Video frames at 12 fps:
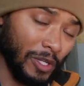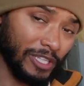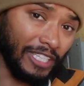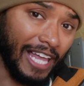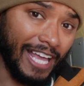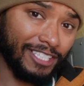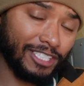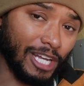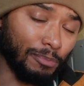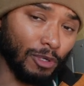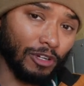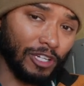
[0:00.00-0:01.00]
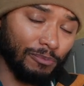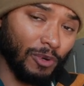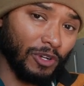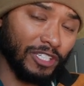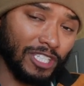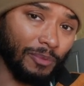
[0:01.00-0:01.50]
The last couple of
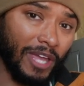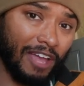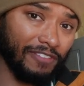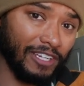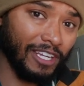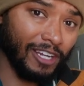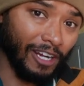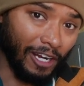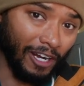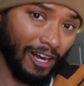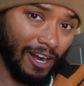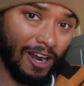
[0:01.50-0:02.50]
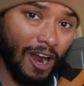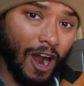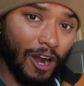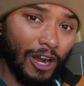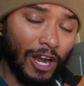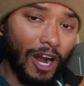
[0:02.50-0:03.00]
components that we have in here
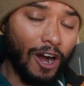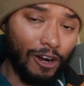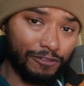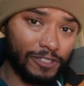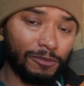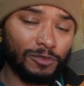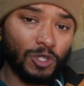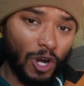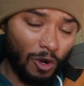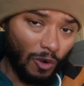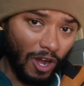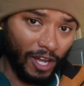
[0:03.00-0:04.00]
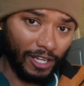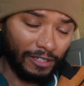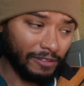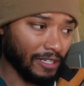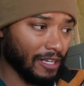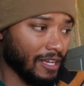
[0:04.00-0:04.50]
are all from Growatt,
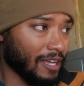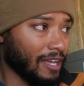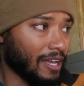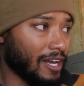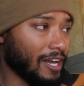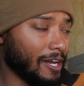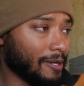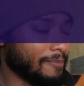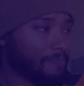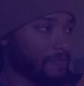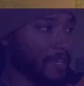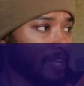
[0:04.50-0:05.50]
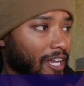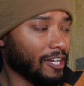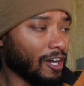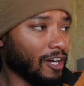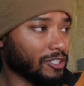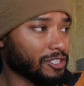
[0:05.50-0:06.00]
and
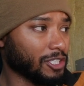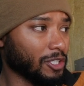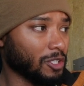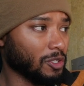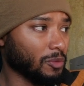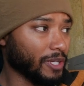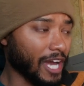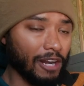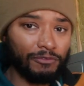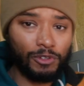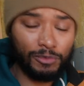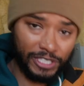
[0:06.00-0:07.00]
also we got them from